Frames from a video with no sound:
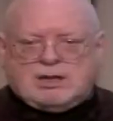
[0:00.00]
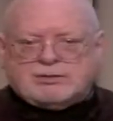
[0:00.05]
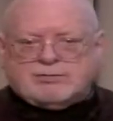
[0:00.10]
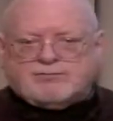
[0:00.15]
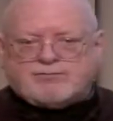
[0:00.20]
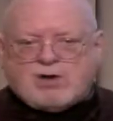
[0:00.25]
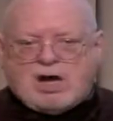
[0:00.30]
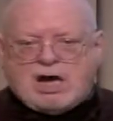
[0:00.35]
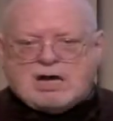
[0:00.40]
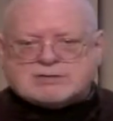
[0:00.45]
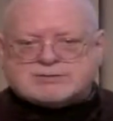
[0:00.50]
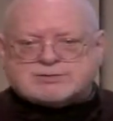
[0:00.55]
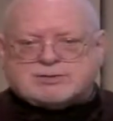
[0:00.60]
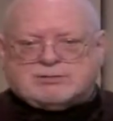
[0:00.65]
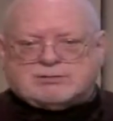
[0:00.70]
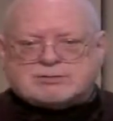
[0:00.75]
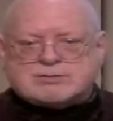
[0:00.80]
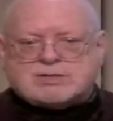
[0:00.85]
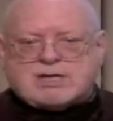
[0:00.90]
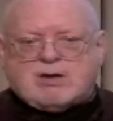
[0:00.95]
on the
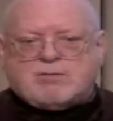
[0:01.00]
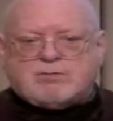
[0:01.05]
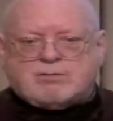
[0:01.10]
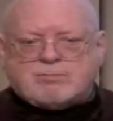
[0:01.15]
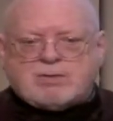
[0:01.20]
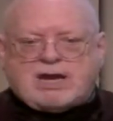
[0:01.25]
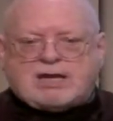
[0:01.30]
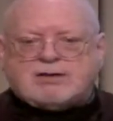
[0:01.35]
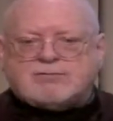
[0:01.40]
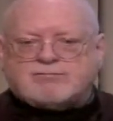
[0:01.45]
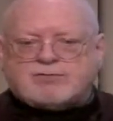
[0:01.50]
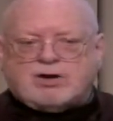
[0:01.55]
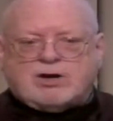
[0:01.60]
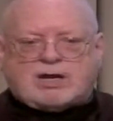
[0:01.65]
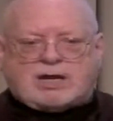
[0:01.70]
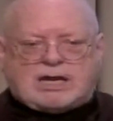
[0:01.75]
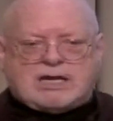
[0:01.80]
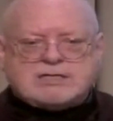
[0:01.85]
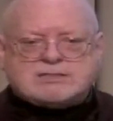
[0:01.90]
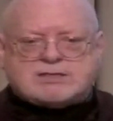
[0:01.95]
fossils. That would make it
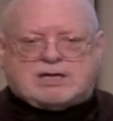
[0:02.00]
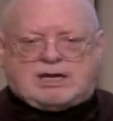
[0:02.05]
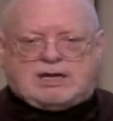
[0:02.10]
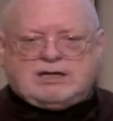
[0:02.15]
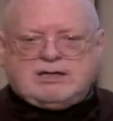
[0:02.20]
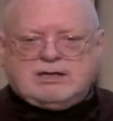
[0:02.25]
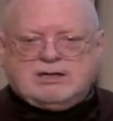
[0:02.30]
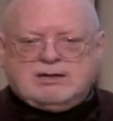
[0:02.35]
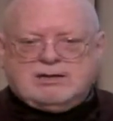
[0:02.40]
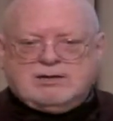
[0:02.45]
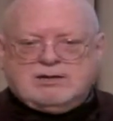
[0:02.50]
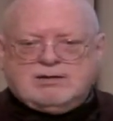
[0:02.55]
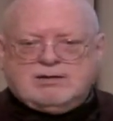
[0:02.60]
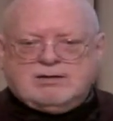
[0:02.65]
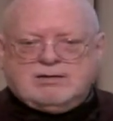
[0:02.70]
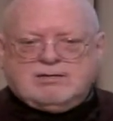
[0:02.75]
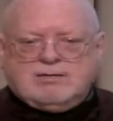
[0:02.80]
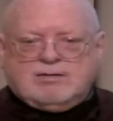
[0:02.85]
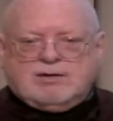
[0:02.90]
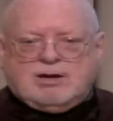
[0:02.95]
very easy.
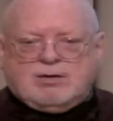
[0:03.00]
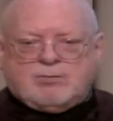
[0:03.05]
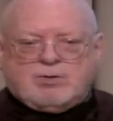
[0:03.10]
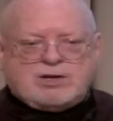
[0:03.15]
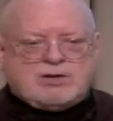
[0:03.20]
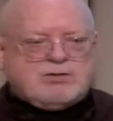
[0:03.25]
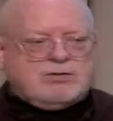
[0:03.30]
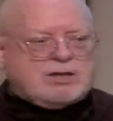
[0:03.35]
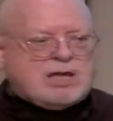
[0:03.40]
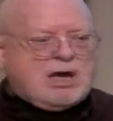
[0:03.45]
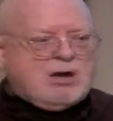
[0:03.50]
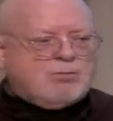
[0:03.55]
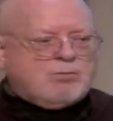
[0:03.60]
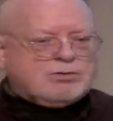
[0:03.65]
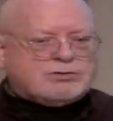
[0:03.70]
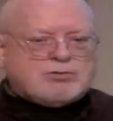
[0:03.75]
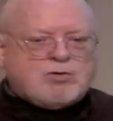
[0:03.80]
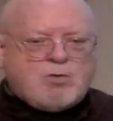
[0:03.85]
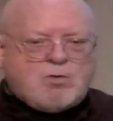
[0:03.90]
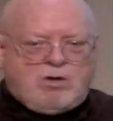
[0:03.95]
We do that
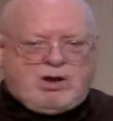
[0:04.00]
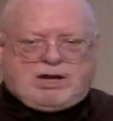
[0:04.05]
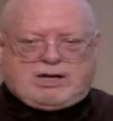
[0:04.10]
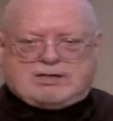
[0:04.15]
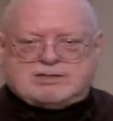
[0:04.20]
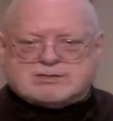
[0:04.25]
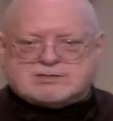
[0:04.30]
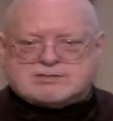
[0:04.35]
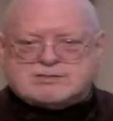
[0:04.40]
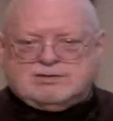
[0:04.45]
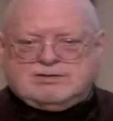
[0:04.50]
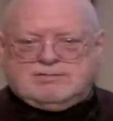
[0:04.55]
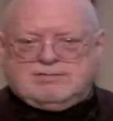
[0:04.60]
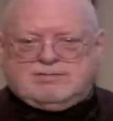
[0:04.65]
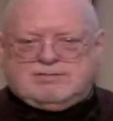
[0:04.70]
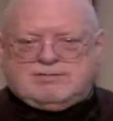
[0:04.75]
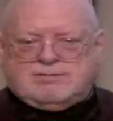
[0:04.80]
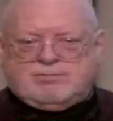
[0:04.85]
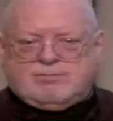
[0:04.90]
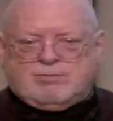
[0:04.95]
with coins.
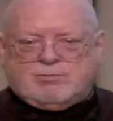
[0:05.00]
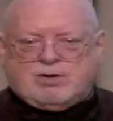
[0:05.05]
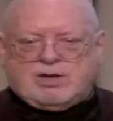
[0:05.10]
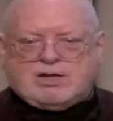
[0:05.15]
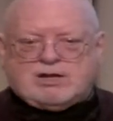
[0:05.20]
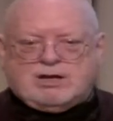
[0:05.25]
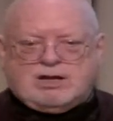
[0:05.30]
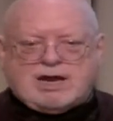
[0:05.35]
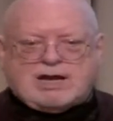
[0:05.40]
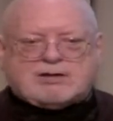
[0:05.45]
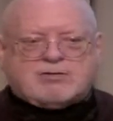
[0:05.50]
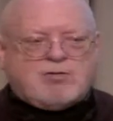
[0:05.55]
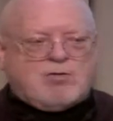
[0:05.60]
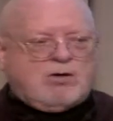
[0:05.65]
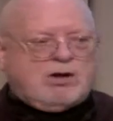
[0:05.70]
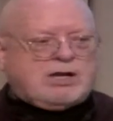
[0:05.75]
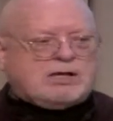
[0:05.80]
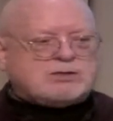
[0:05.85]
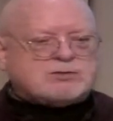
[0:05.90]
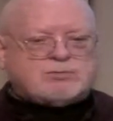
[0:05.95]
When we collect
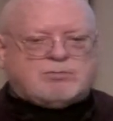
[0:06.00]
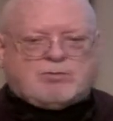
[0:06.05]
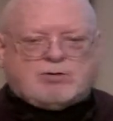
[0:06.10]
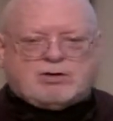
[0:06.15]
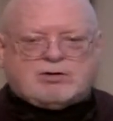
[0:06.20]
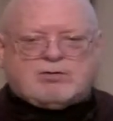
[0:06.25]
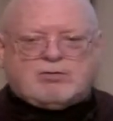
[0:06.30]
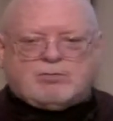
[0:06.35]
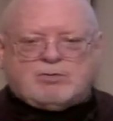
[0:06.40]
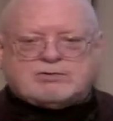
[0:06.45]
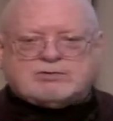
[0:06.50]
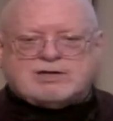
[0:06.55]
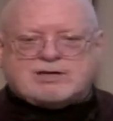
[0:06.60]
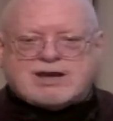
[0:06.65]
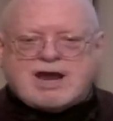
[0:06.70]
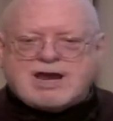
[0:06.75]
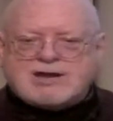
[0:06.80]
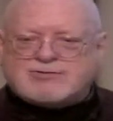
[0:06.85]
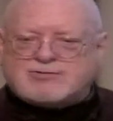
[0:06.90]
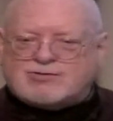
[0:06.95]
coins, we want to know what the
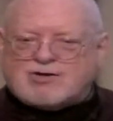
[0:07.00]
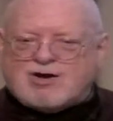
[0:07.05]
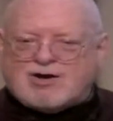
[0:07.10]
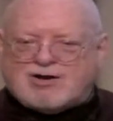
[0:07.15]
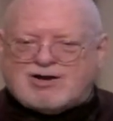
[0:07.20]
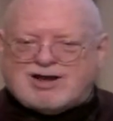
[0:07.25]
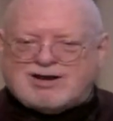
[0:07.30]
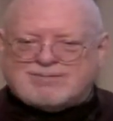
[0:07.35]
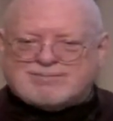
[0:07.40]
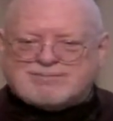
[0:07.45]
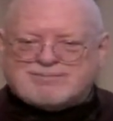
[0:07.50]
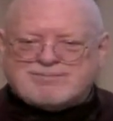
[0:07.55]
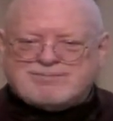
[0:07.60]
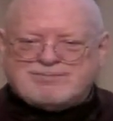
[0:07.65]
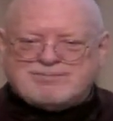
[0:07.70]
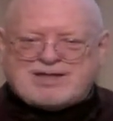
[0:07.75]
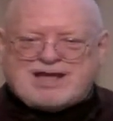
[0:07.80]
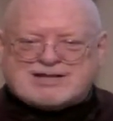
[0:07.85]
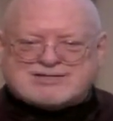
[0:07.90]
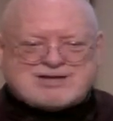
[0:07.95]
dates are on them.
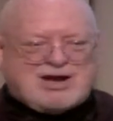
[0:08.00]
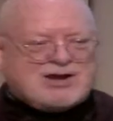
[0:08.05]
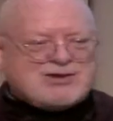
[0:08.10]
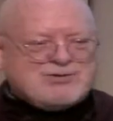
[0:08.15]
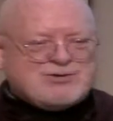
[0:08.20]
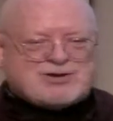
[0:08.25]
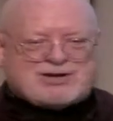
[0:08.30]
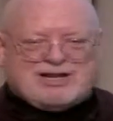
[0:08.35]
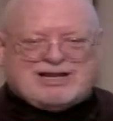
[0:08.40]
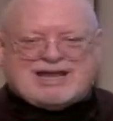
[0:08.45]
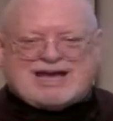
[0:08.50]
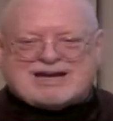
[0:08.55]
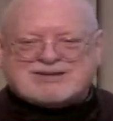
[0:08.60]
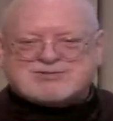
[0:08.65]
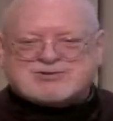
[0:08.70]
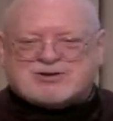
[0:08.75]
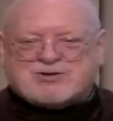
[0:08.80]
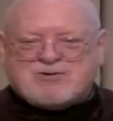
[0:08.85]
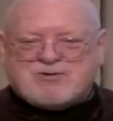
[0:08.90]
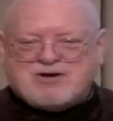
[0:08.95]
That's how you
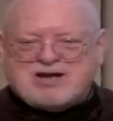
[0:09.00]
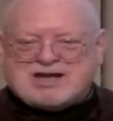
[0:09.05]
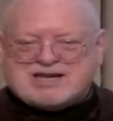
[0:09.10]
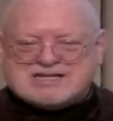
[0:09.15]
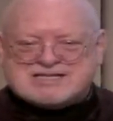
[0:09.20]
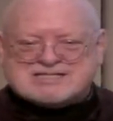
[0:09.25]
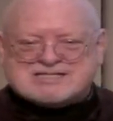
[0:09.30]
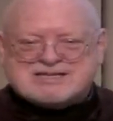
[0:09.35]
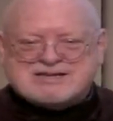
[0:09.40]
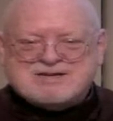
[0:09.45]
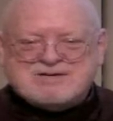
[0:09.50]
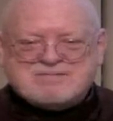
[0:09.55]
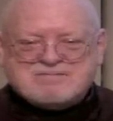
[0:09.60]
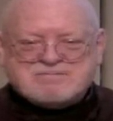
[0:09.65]
collect your coins.